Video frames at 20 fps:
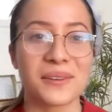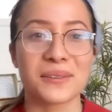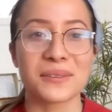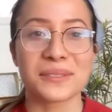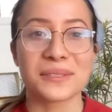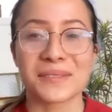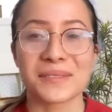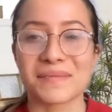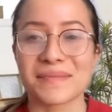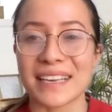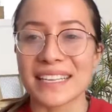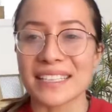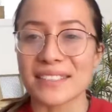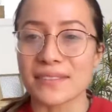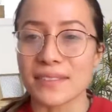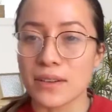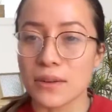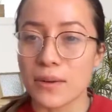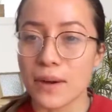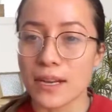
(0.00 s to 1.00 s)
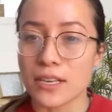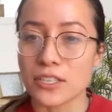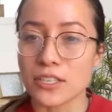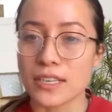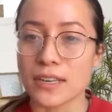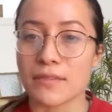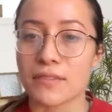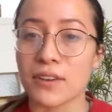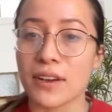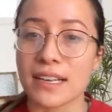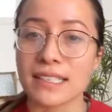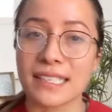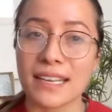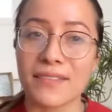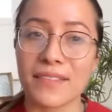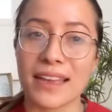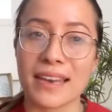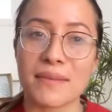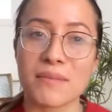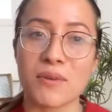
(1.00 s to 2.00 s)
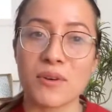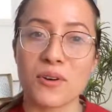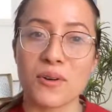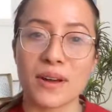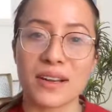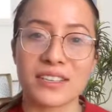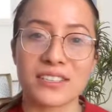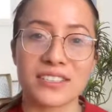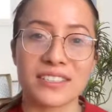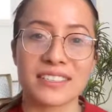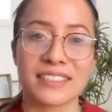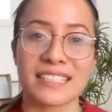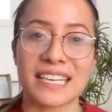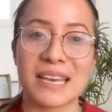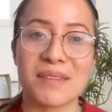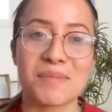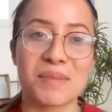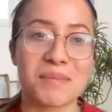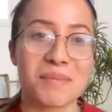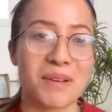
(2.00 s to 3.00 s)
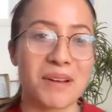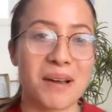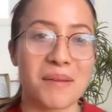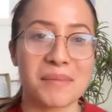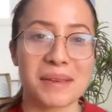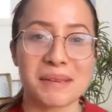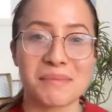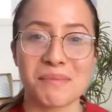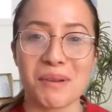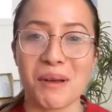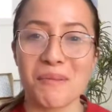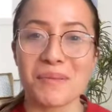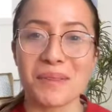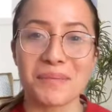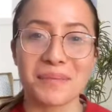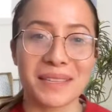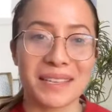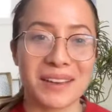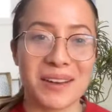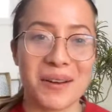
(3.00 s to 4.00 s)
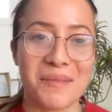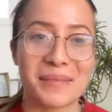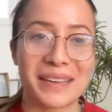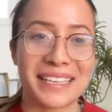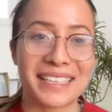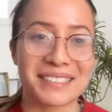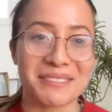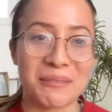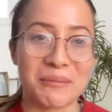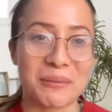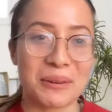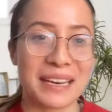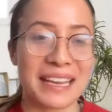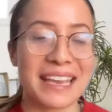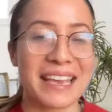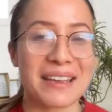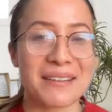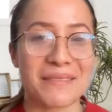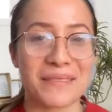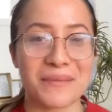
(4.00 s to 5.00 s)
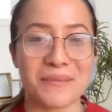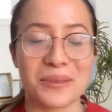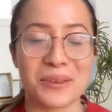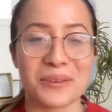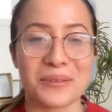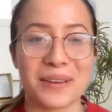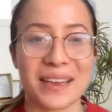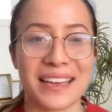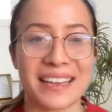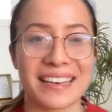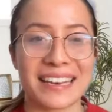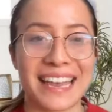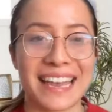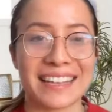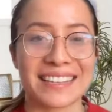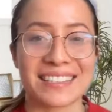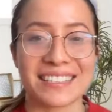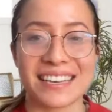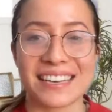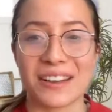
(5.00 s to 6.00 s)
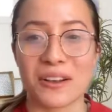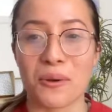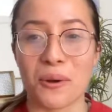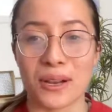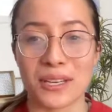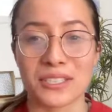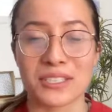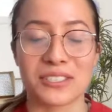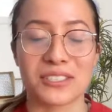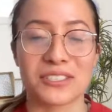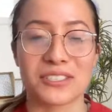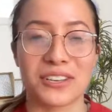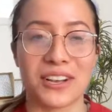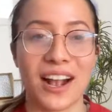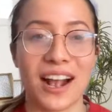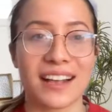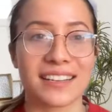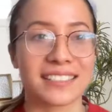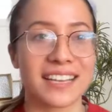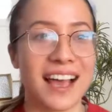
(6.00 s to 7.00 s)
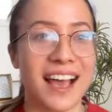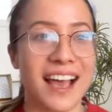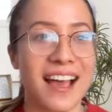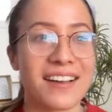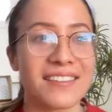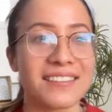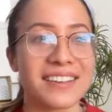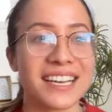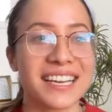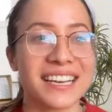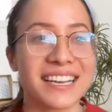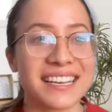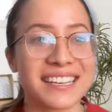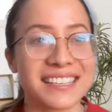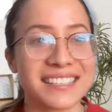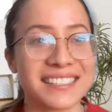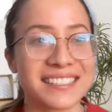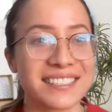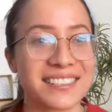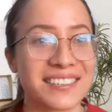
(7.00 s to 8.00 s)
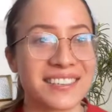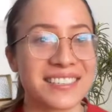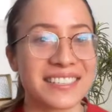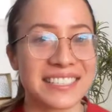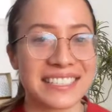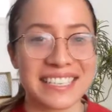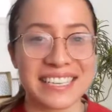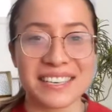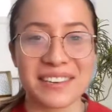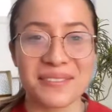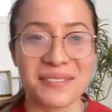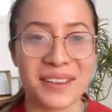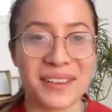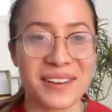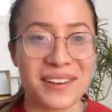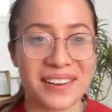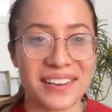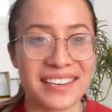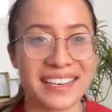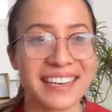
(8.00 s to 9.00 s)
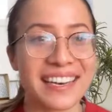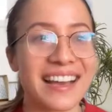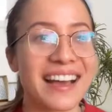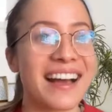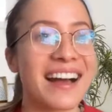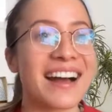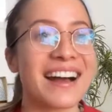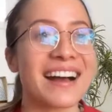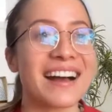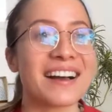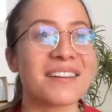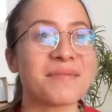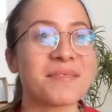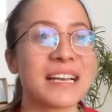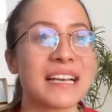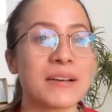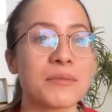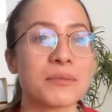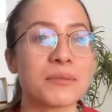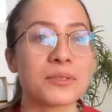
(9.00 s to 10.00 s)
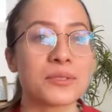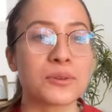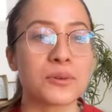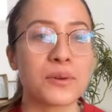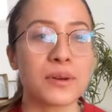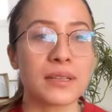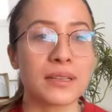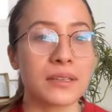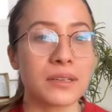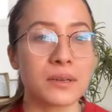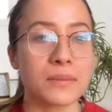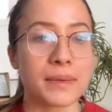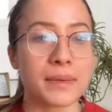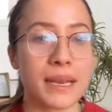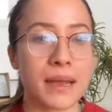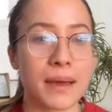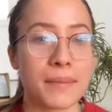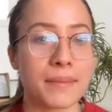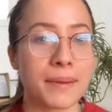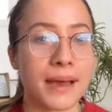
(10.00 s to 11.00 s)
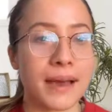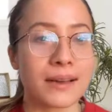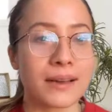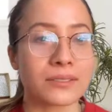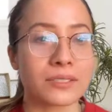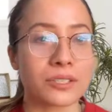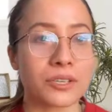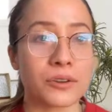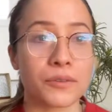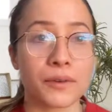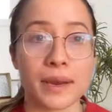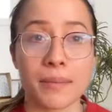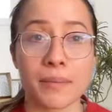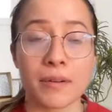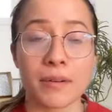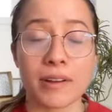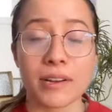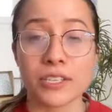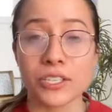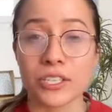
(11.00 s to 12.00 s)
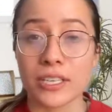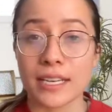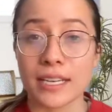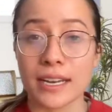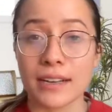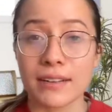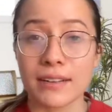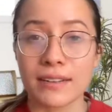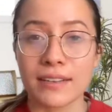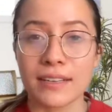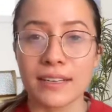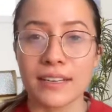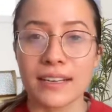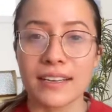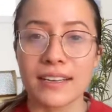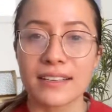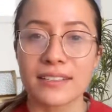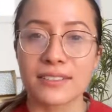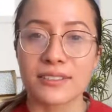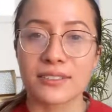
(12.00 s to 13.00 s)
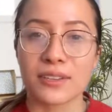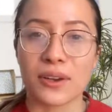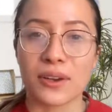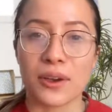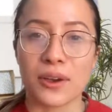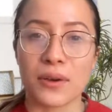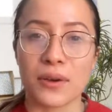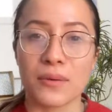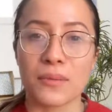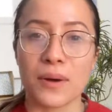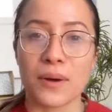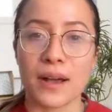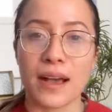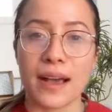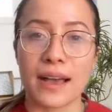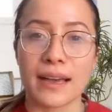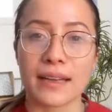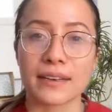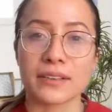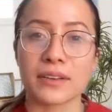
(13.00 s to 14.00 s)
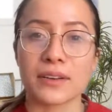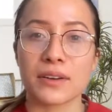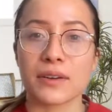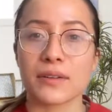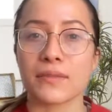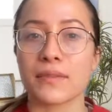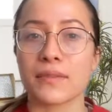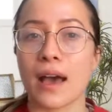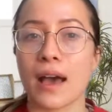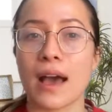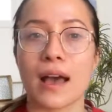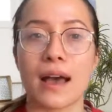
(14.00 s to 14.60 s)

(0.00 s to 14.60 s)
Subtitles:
Awesome. Thanks for the question. If you guys have any more questions, keep them coming, pop them in the comments. We want to hear from you and answer any questions you guys have. So continuing on, we'll talk a little bit about career progression now. So what kind of